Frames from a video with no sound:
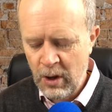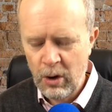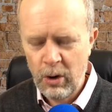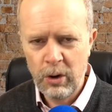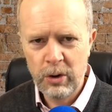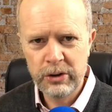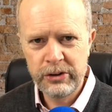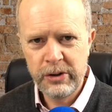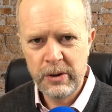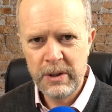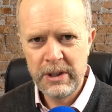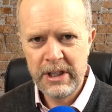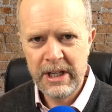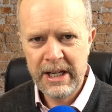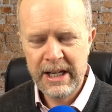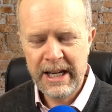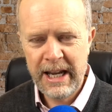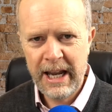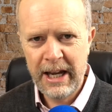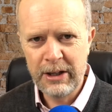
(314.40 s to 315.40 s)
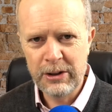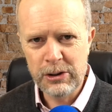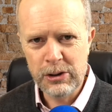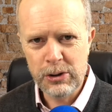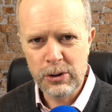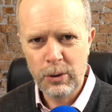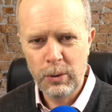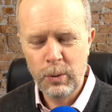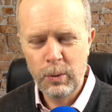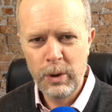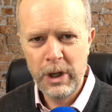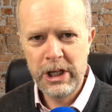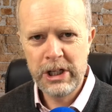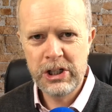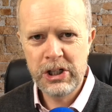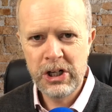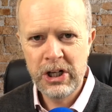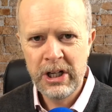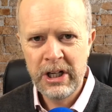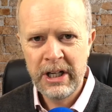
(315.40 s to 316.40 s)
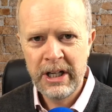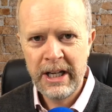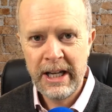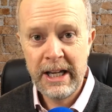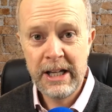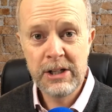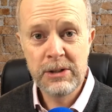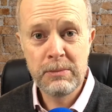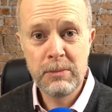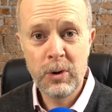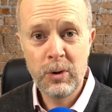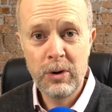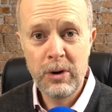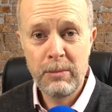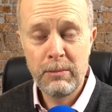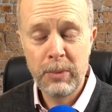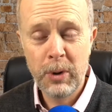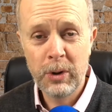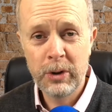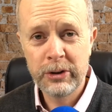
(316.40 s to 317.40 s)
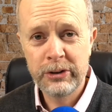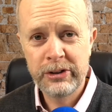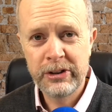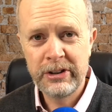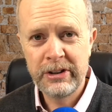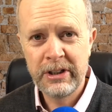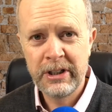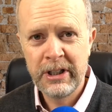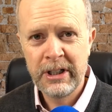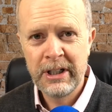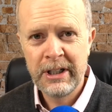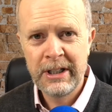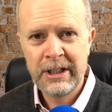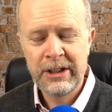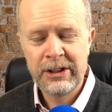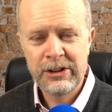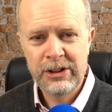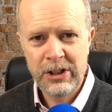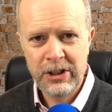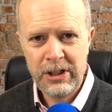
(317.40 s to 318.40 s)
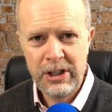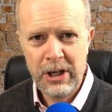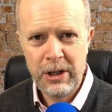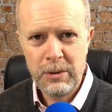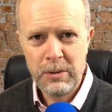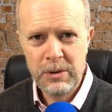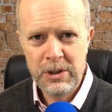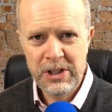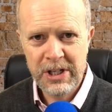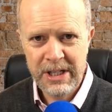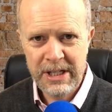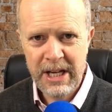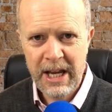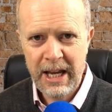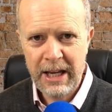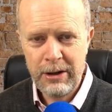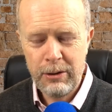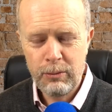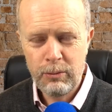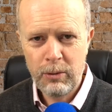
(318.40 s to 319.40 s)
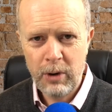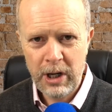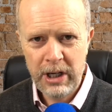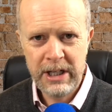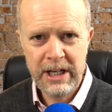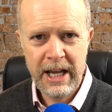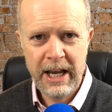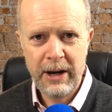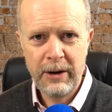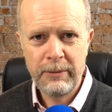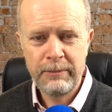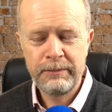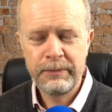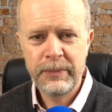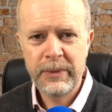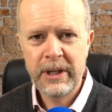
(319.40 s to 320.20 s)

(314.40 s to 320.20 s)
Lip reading: or doing the accounts. Which is more important to you today, right now?